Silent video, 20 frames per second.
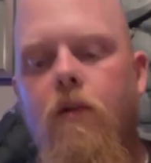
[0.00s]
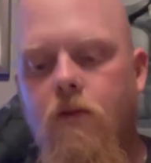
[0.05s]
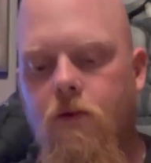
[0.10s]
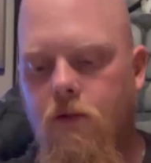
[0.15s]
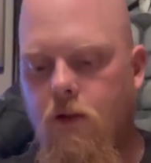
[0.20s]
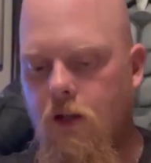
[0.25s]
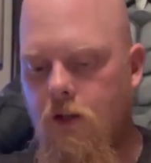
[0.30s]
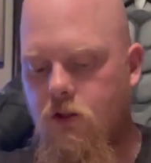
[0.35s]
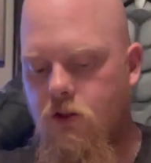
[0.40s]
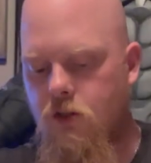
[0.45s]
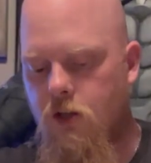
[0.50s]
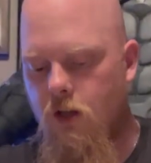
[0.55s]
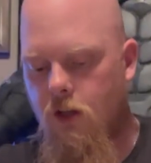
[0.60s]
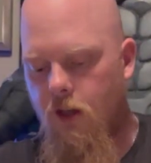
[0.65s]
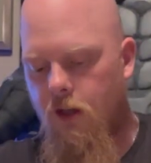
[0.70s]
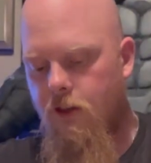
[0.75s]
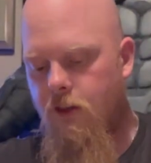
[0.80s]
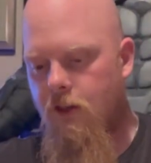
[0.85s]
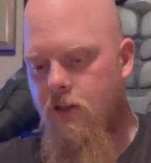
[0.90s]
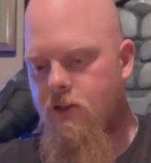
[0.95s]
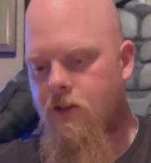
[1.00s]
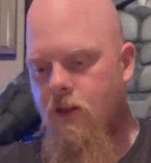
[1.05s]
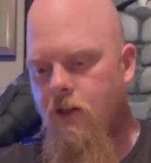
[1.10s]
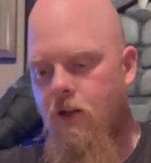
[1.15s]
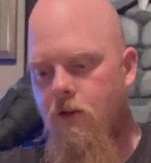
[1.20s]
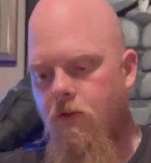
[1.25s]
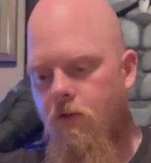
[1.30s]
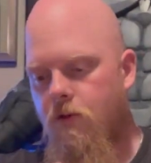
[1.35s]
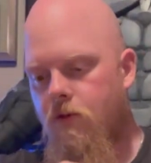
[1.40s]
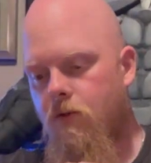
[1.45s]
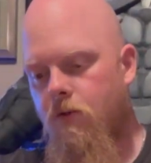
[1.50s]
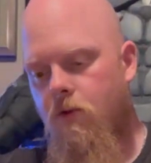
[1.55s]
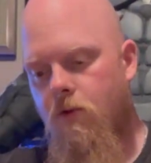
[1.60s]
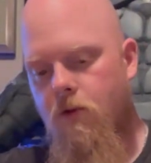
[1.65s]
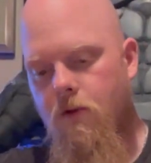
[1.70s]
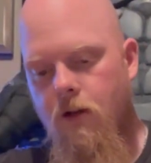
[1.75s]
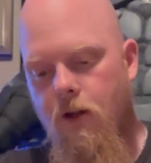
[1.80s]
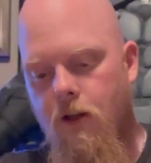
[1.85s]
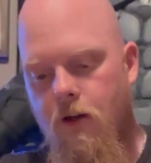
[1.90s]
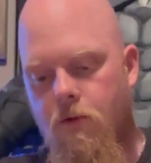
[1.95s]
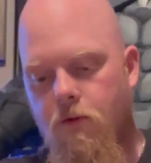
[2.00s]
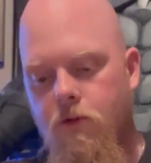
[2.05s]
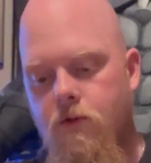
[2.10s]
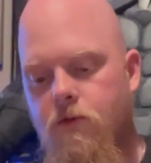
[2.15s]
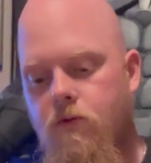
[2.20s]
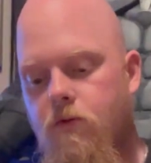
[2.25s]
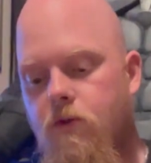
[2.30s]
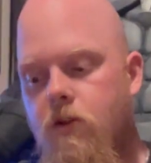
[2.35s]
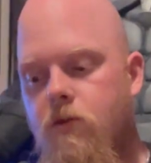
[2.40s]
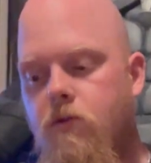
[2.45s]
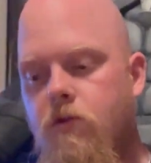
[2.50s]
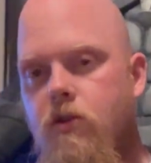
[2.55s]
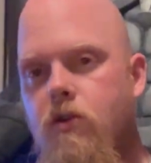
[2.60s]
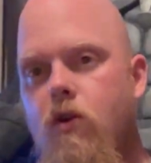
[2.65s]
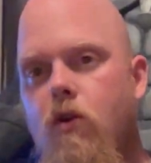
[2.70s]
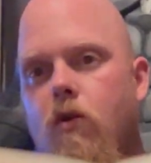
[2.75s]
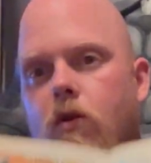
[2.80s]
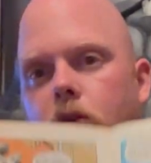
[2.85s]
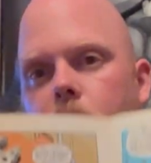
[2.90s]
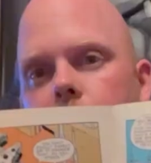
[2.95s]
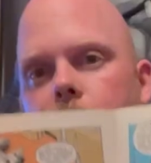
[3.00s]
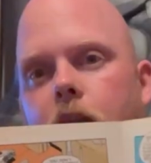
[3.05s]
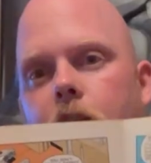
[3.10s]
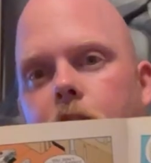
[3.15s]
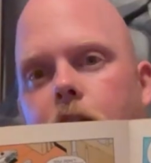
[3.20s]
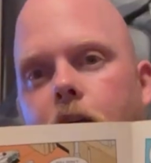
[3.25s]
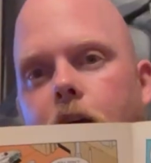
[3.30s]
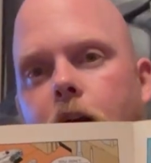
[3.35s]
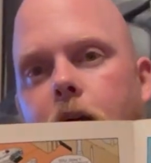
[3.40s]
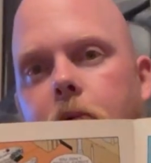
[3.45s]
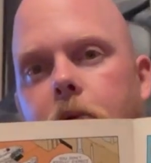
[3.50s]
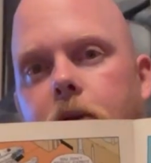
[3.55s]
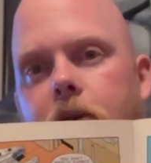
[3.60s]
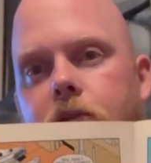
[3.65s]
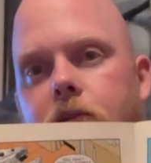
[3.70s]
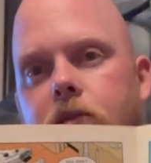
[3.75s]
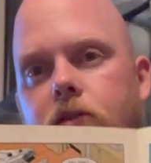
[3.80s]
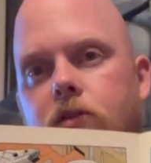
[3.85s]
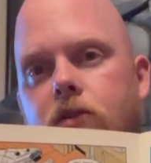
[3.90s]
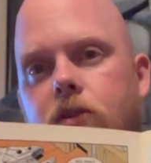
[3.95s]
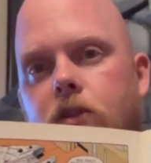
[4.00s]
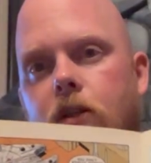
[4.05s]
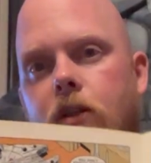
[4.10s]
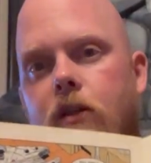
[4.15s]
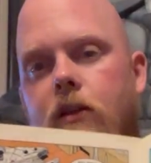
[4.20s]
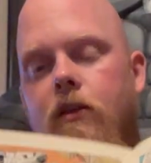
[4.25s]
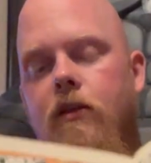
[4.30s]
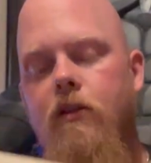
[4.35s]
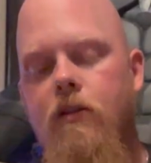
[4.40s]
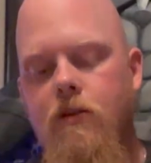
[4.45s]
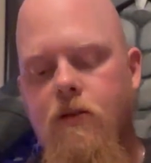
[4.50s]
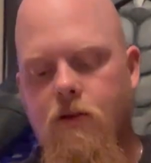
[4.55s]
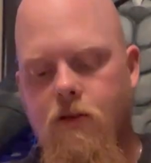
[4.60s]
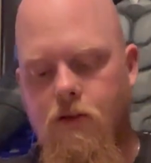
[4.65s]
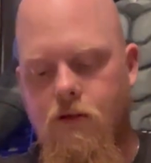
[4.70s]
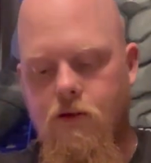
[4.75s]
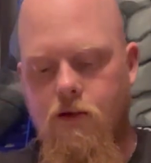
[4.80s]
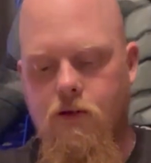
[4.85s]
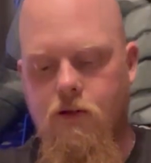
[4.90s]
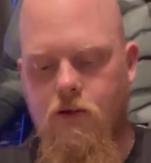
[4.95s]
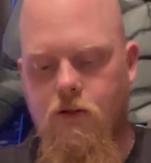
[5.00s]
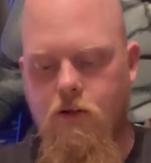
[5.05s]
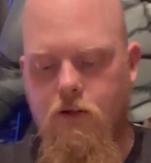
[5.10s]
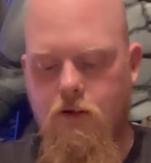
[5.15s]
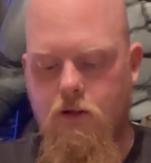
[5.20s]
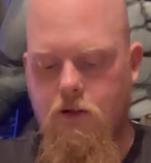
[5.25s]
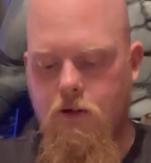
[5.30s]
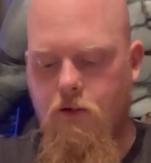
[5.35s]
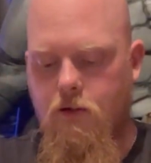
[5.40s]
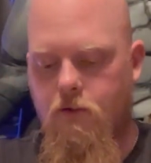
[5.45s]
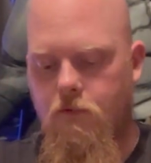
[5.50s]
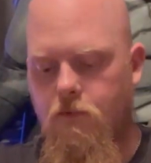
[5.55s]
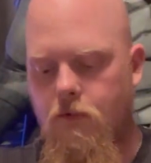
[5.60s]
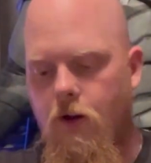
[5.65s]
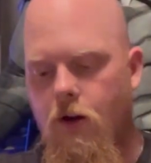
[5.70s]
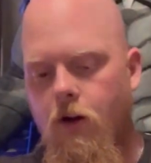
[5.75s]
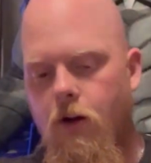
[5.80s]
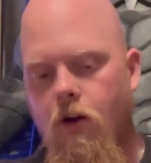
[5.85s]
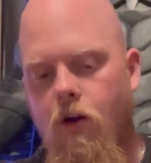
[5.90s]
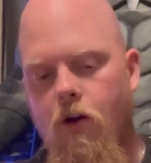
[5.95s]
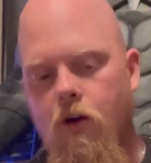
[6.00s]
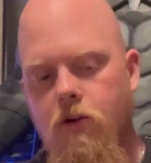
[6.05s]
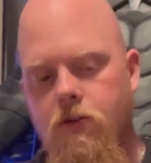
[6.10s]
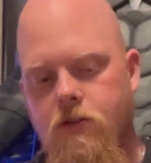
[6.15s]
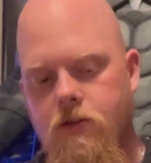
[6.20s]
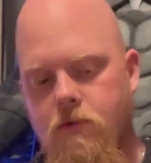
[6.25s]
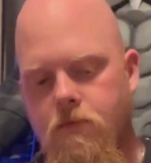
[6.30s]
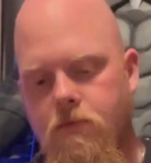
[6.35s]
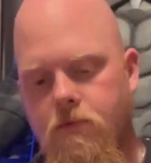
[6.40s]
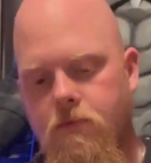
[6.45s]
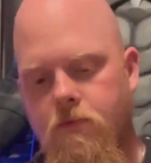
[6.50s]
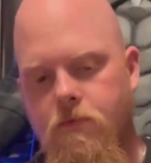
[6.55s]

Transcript: had shit like this in it. And which was cool. You had comics and shit. Very awesome.